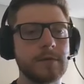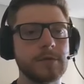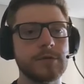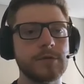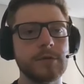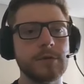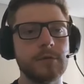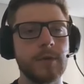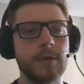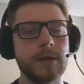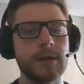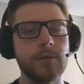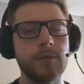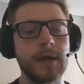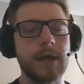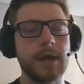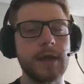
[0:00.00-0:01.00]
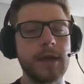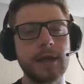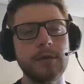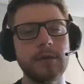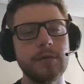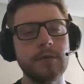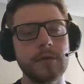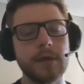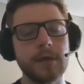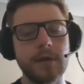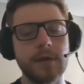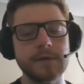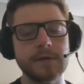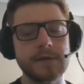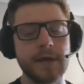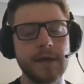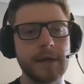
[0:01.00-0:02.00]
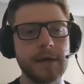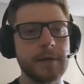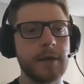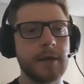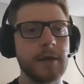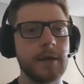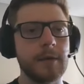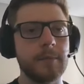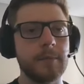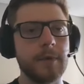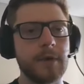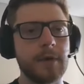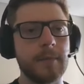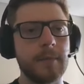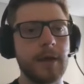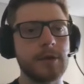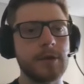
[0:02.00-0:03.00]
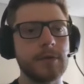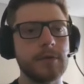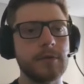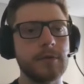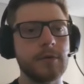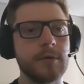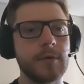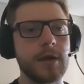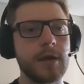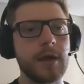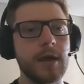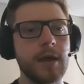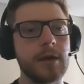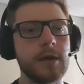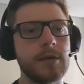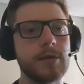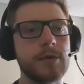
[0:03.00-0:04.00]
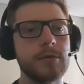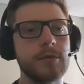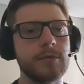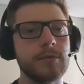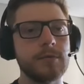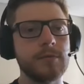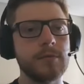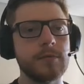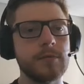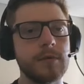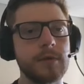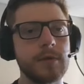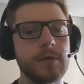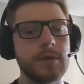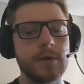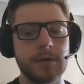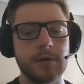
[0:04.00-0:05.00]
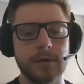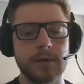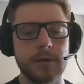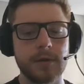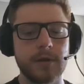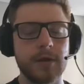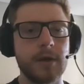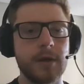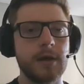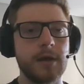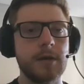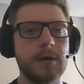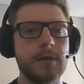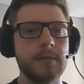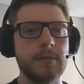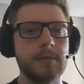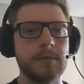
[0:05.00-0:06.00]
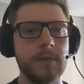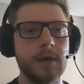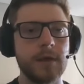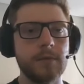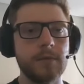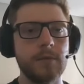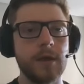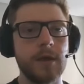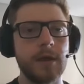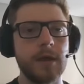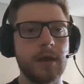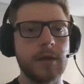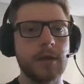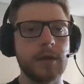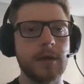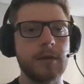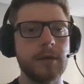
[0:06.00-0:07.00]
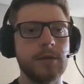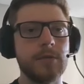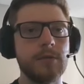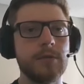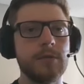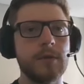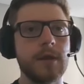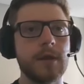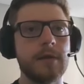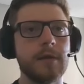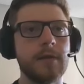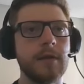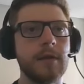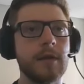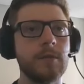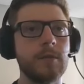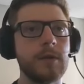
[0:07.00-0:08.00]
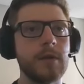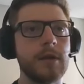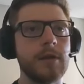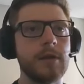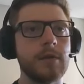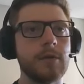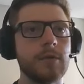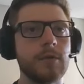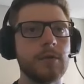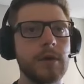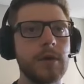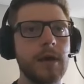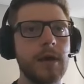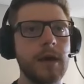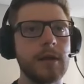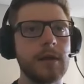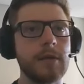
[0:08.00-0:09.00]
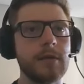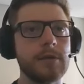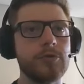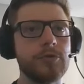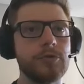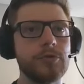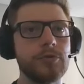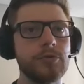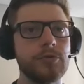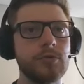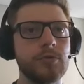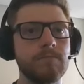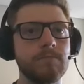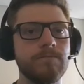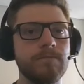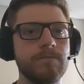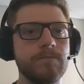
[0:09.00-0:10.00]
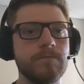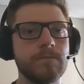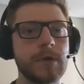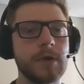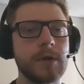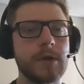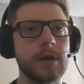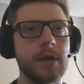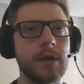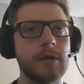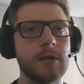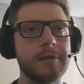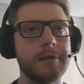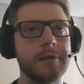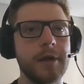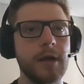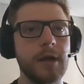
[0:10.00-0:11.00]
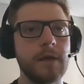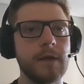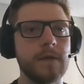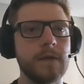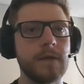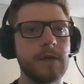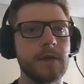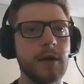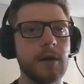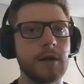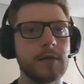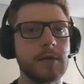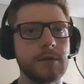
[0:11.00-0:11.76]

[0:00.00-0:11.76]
So what we can do here is like mention okay to do item, and we can do the thing that we did on create, but here it is not,